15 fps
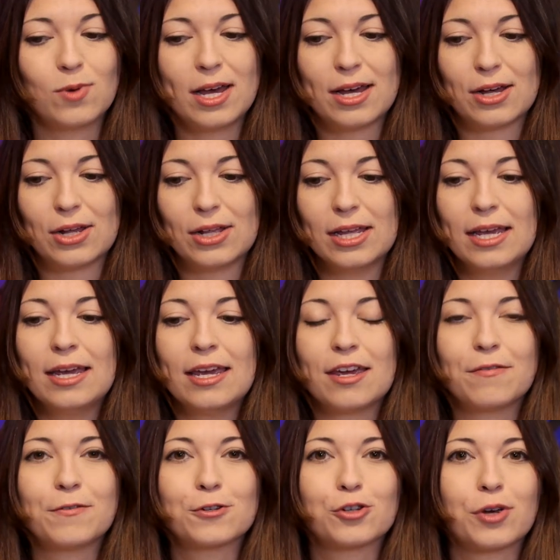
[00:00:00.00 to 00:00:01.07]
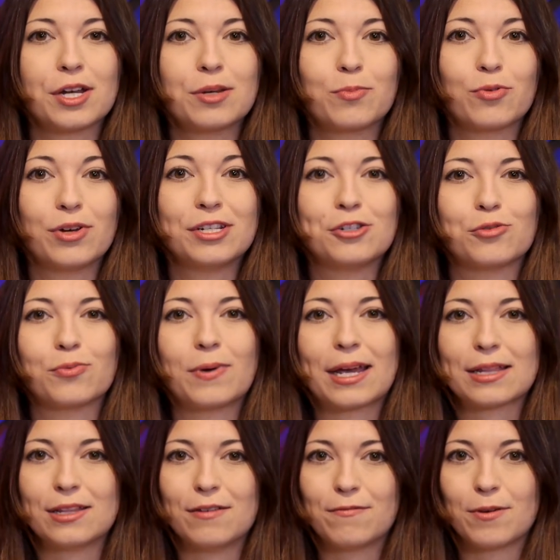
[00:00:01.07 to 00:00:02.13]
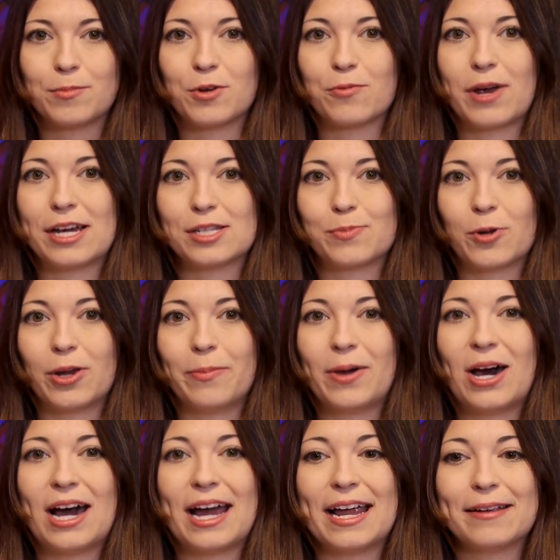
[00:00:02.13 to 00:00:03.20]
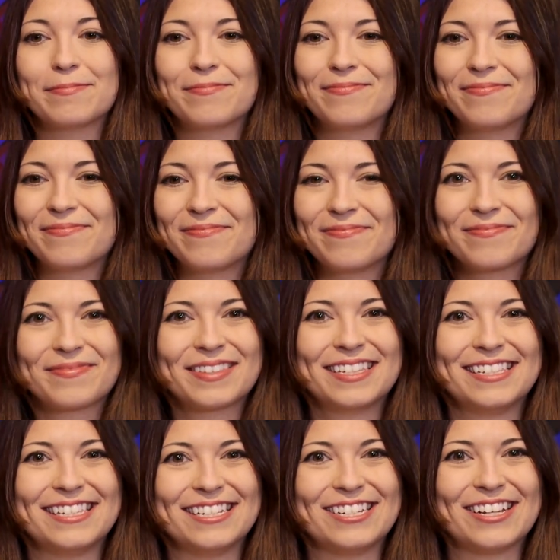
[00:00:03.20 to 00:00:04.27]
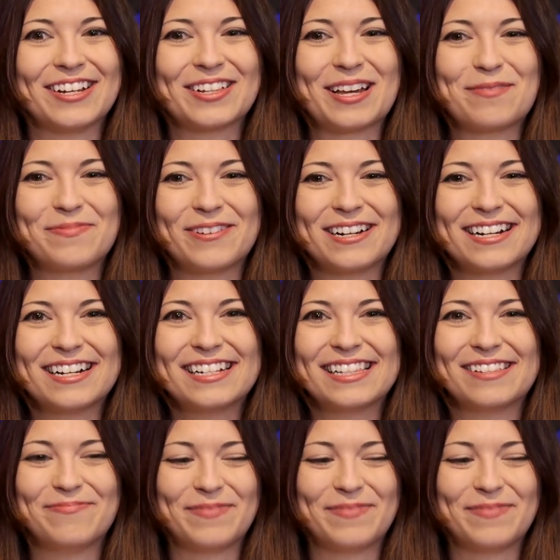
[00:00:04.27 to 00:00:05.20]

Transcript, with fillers: well if you're trying to print directly from your Raspberry Pi did you hear that printer?